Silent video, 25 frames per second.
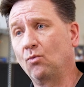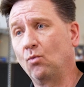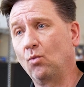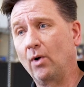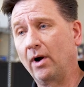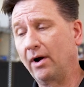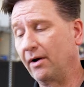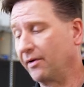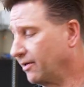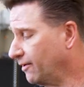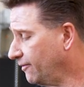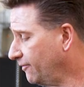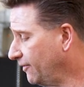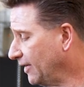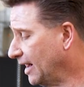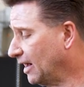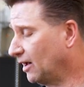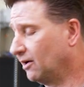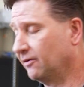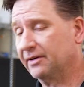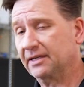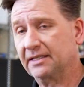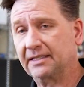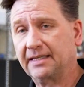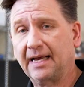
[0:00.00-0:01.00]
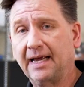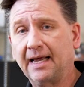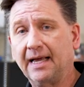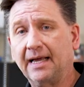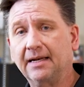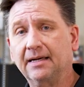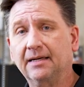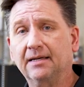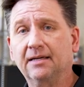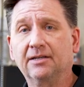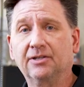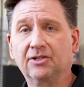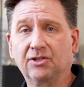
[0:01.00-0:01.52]
where the valve is
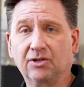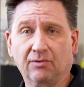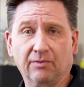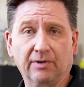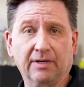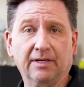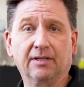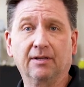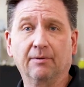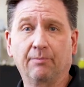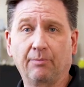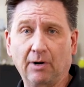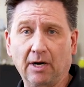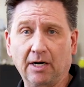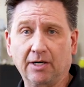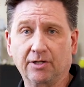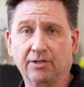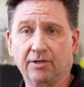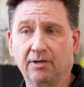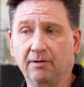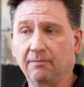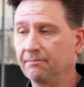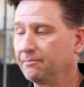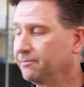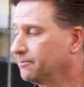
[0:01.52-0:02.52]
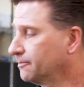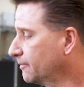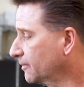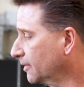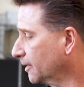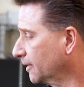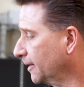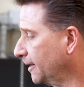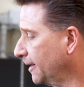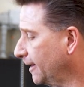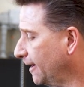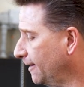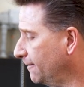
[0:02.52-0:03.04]
at to read the pressure,
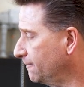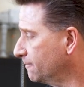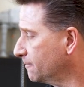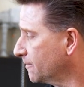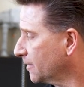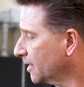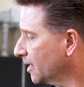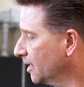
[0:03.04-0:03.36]
okay?